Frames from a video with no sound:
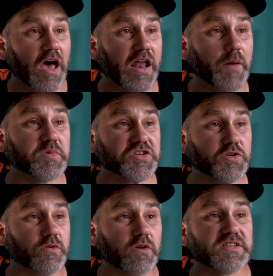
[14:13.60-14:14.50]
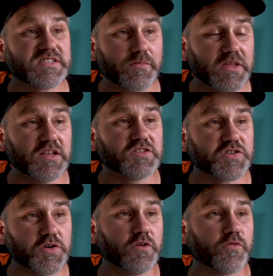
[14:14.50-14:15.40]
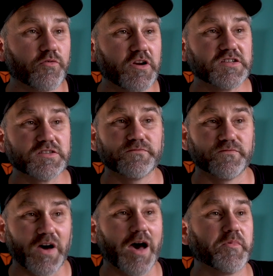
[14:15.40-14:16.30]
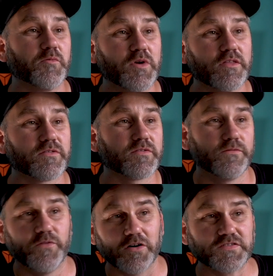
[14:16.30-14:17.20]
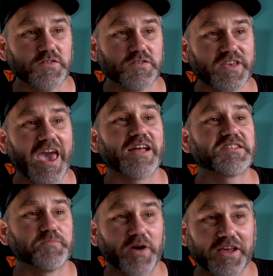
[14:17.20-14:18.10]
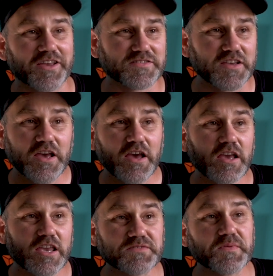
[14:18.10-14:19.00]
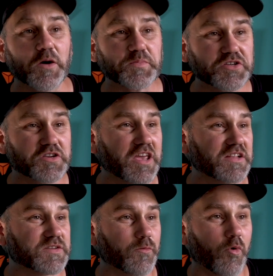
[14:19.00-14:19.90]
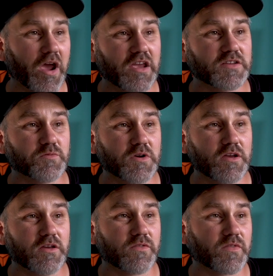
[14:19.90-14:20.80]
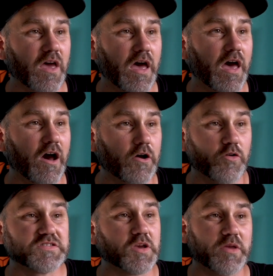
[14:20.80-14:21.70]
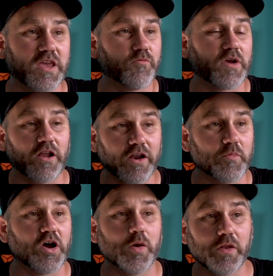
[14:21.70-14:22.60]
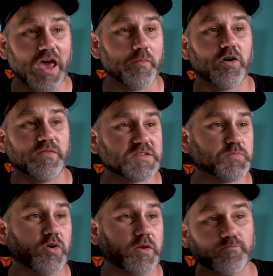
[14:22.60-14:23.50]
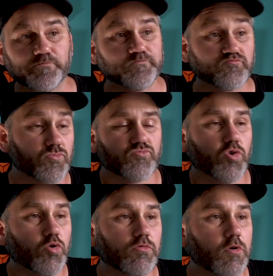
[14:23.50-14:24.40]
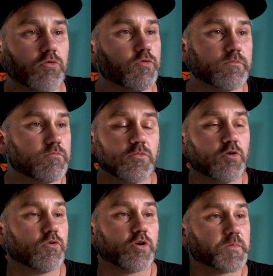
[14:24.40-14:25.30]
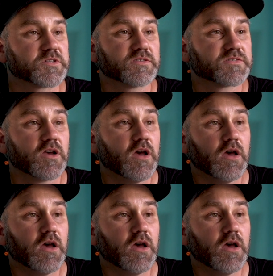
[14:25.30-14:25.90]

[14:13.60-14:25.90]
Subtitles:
Number 2, something in 223 to varmint with. Foxes, cats, bunnies. Gives me the option to get some range with. I'd also begin reloading my own ammo at this point. All good options.